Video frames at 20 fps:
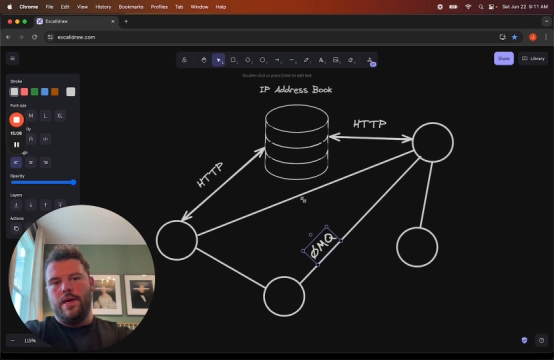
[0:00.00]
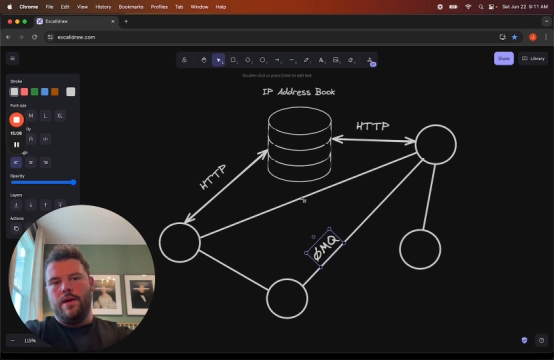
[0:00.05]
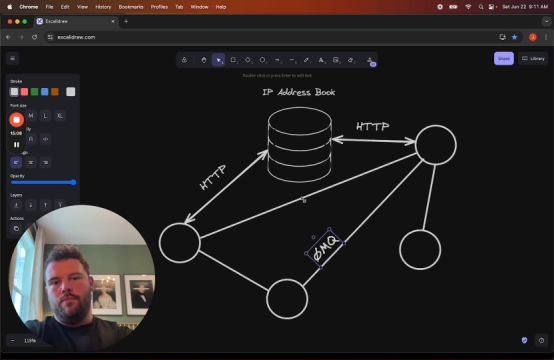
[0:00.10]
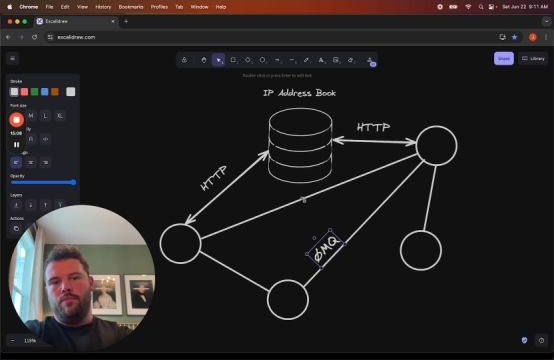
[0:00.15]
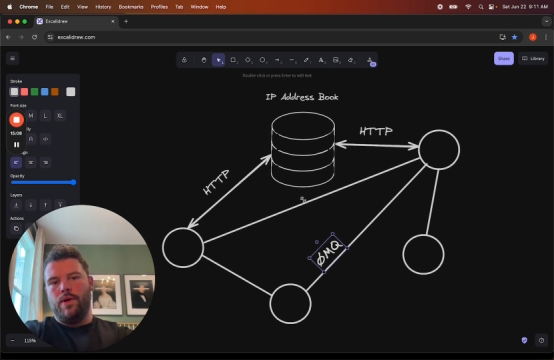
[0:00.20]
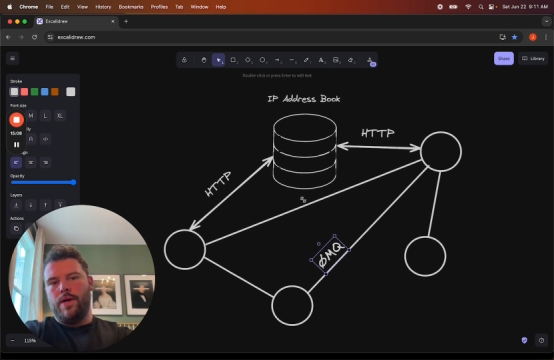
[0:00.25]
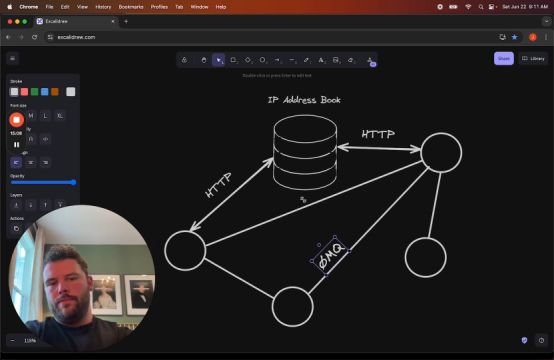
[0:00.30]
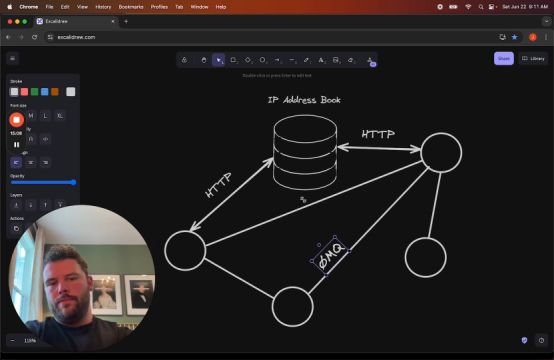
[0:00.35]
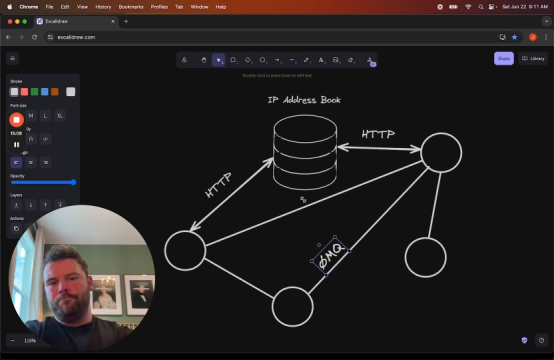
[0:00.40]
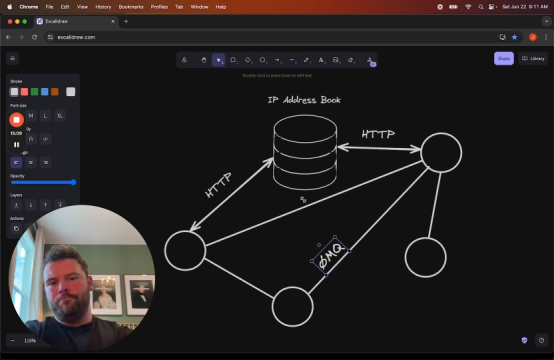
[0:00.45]

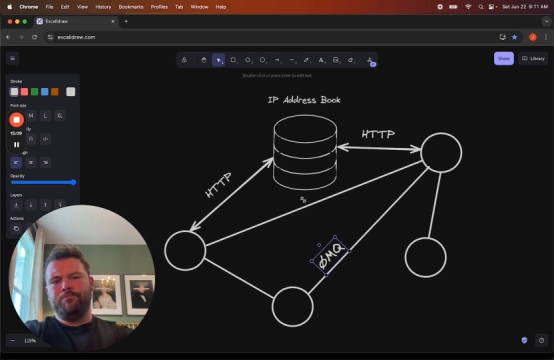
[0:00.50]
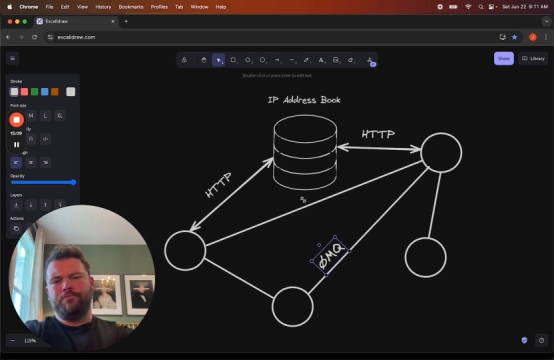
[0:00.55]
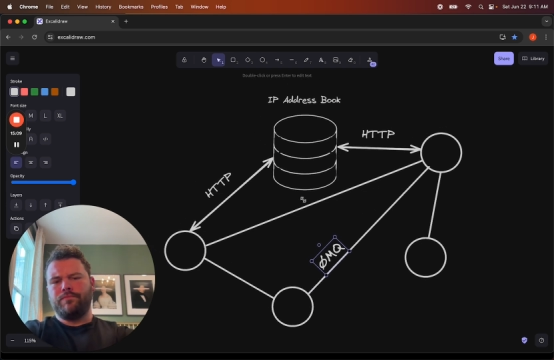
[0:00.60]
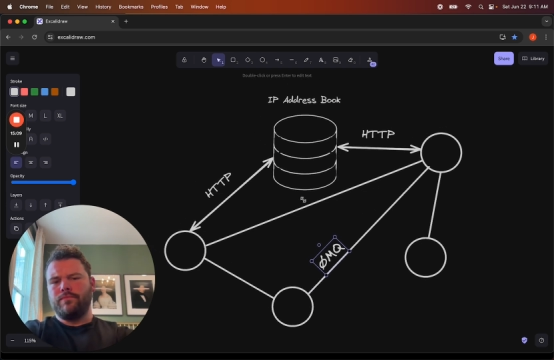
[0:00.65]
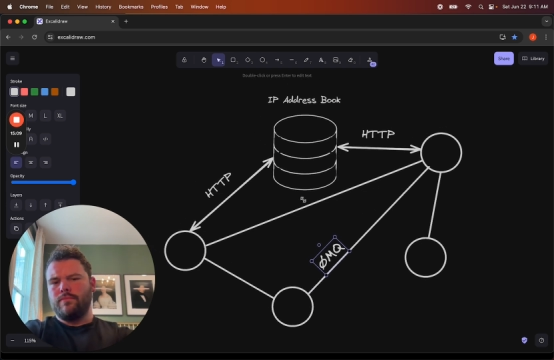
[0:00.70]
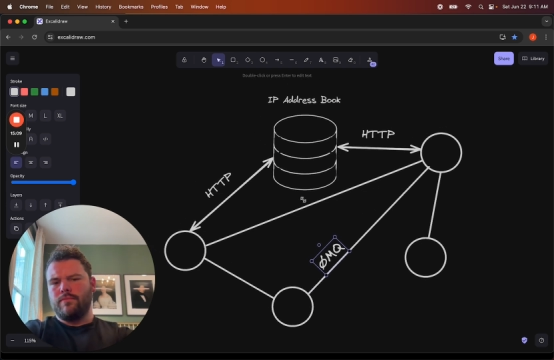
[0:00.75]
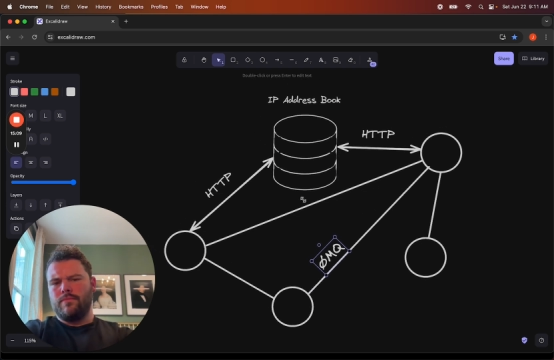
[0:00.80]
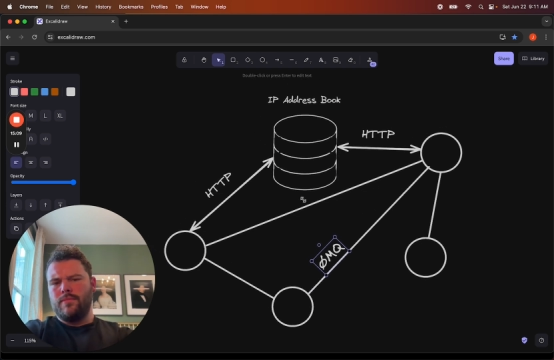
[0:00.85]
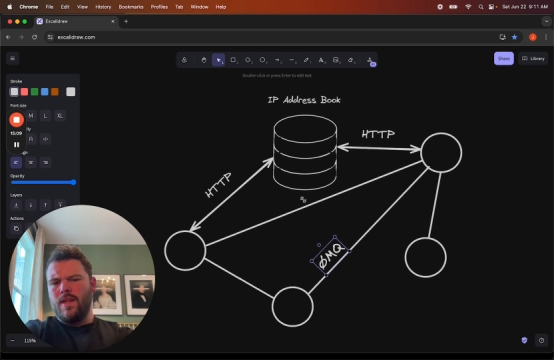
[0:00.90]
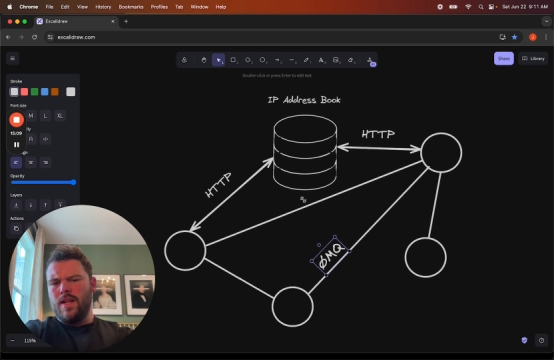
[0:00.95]
But
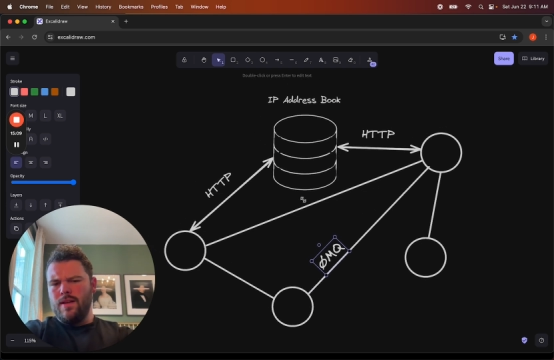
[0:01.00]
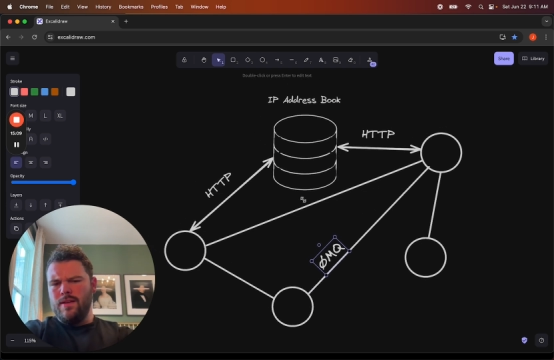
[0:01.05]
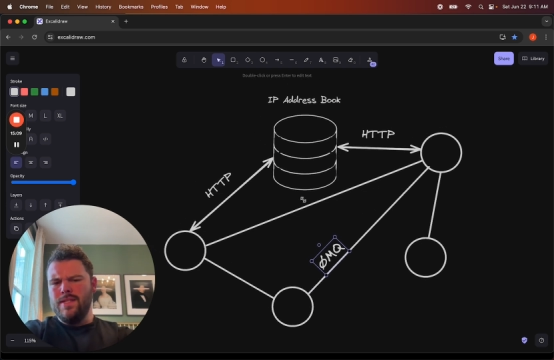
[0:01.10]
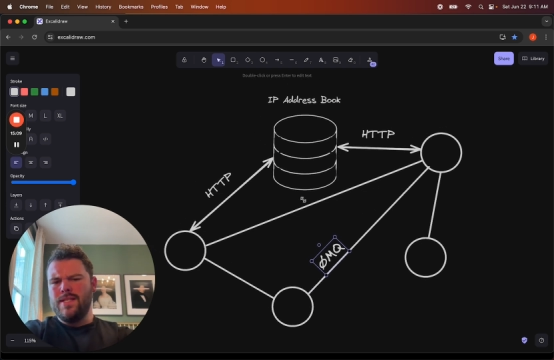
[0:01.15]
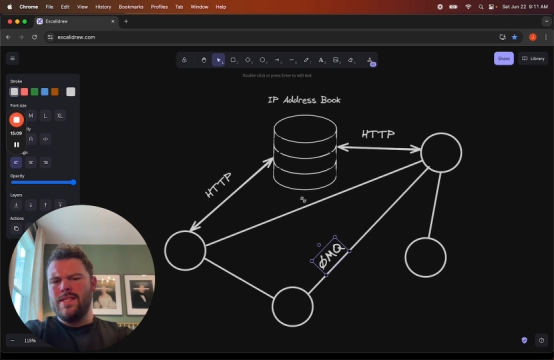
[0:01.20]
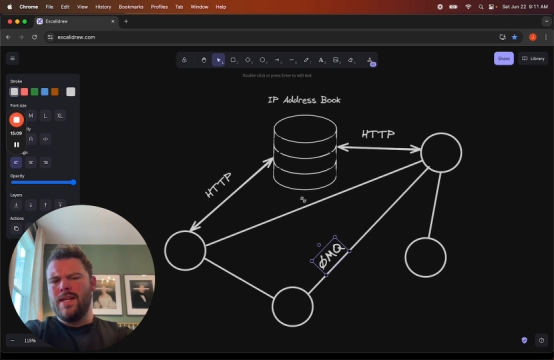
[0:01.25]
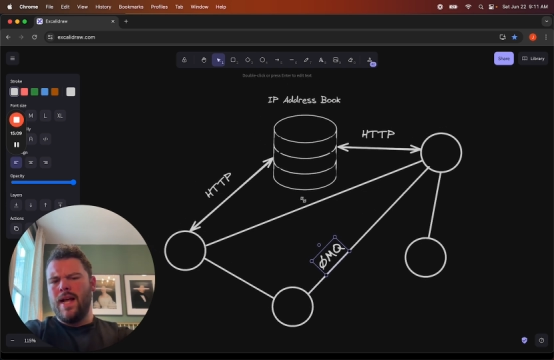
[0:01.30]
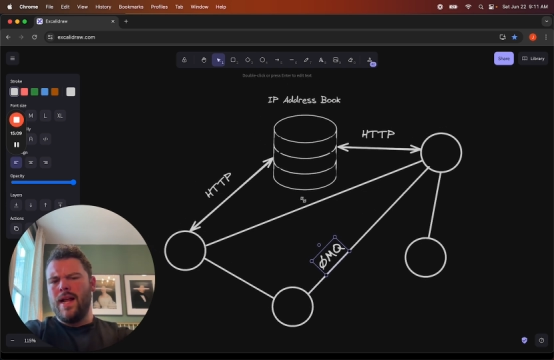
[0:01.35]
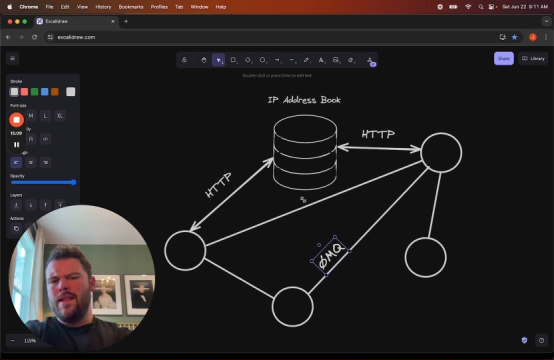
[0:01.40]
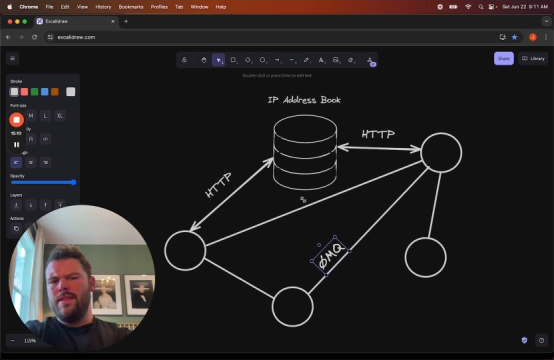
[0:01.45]
this is
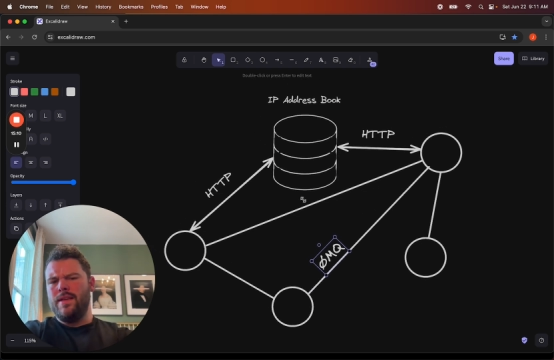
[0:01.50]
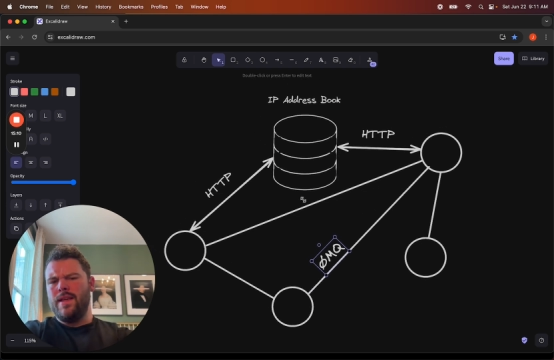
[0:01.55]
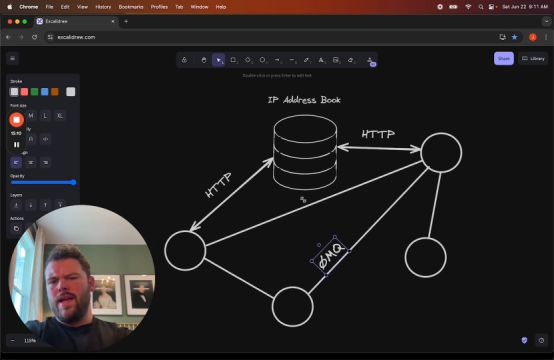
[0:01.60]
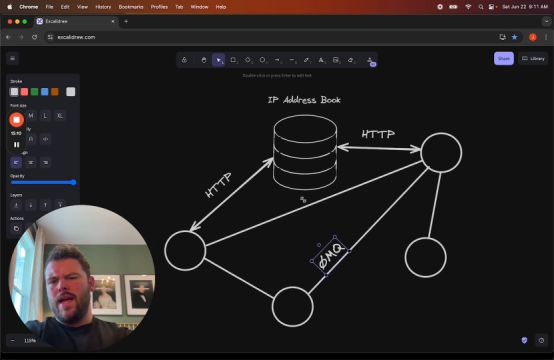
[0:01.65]
kind of the